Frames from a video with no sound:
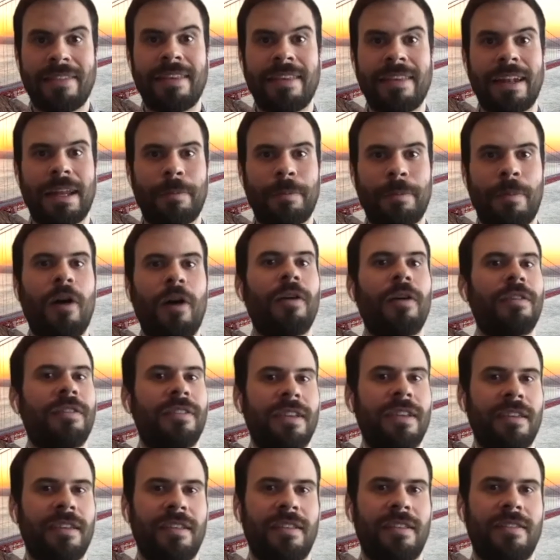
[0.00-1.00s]
and setting
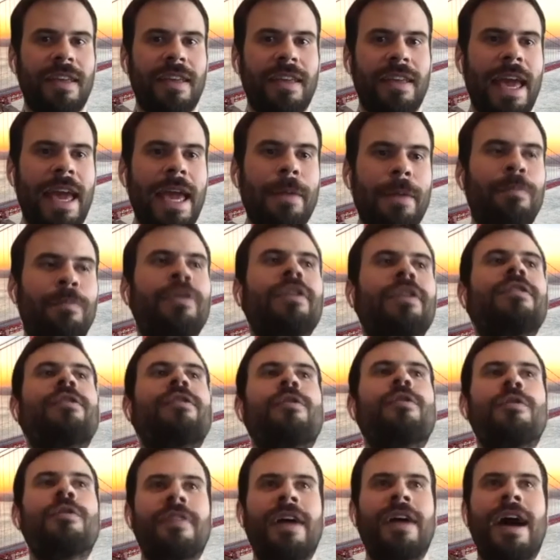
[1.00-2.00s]
policies that say, hey, put
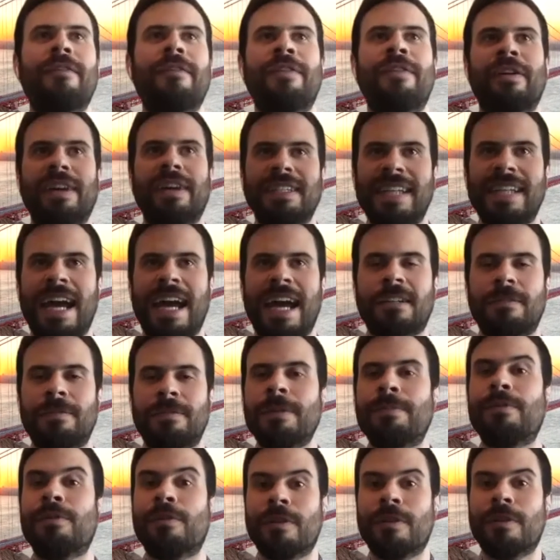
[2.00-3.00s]
those very attacked
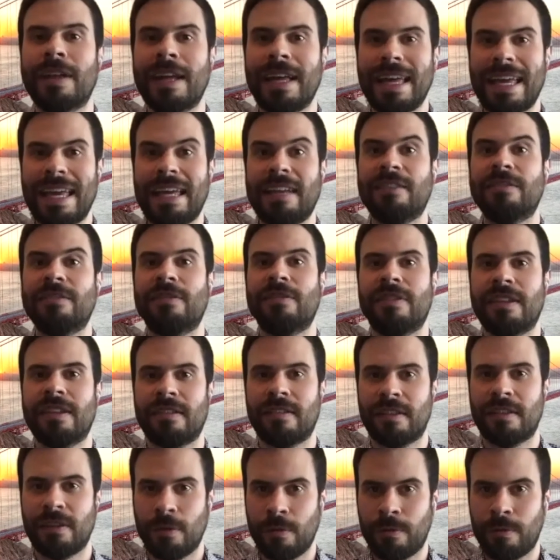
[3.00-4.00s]
people into
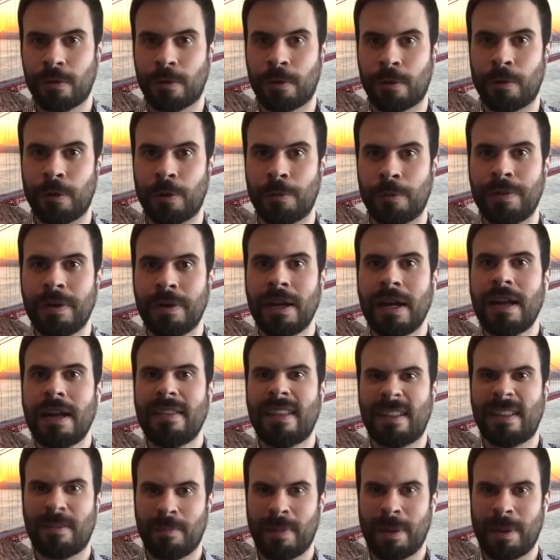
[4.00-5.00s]
this user group
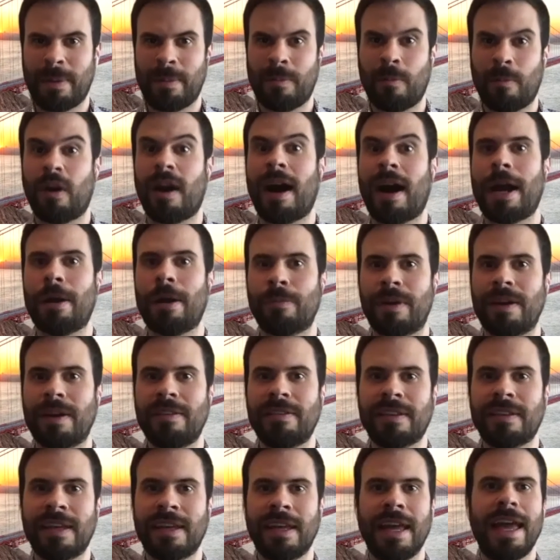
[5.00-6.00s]
that's maybe more high
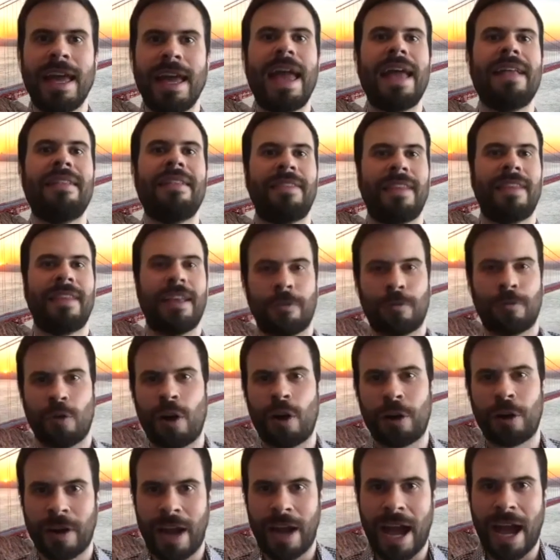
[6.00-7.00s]
risk, and set
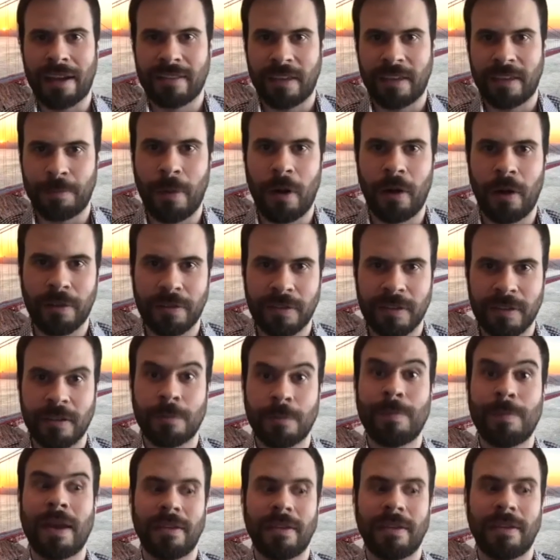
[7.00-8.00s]
stronger access policies
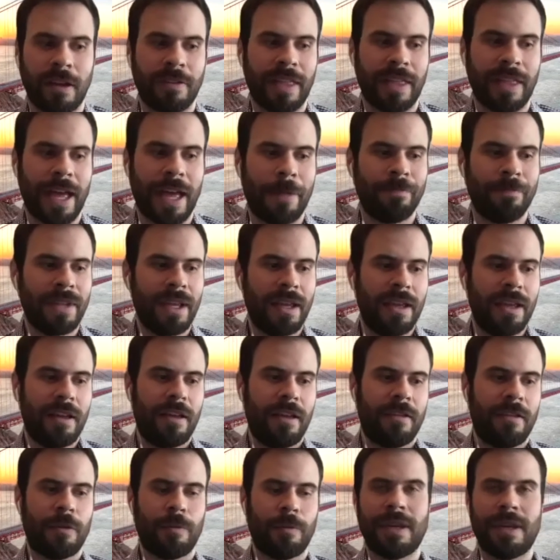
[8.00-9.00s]
based on that.
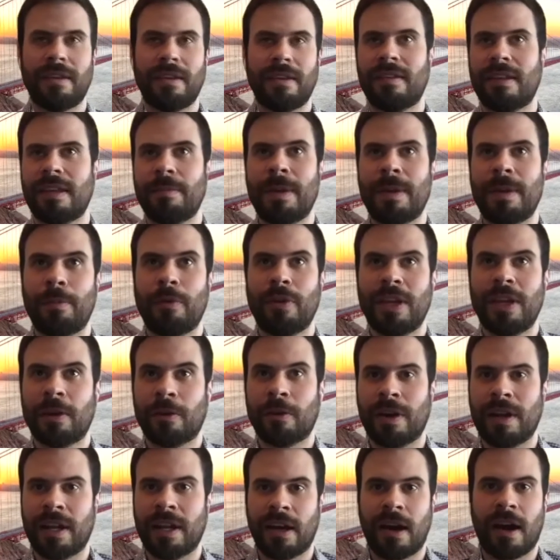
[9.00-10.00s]
So we see people
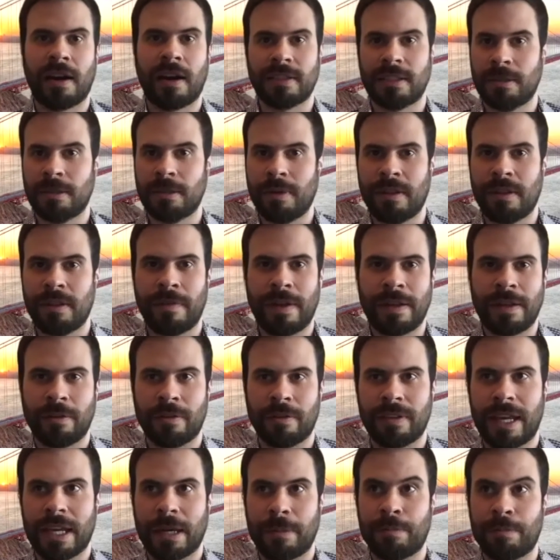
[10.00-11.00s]
integrating Okta with
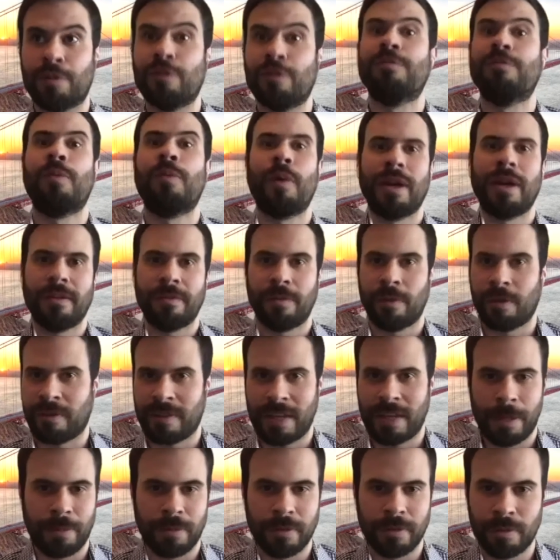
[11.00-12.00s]
vendors like Proofpoint, for
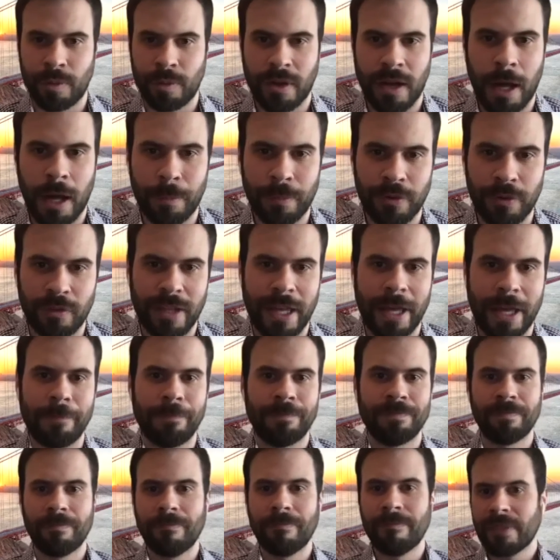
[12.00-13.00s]
example, to accomplish that.
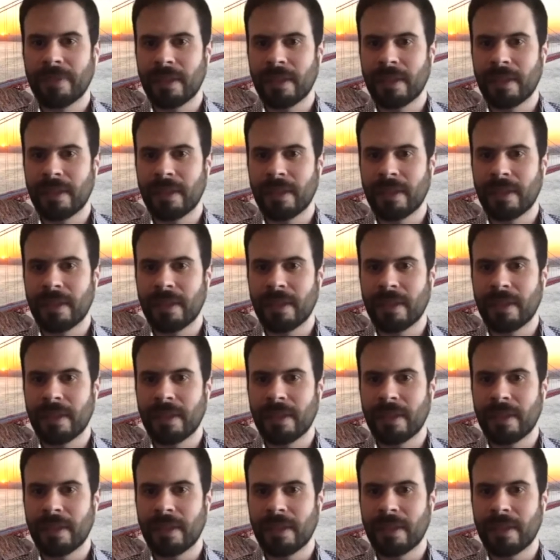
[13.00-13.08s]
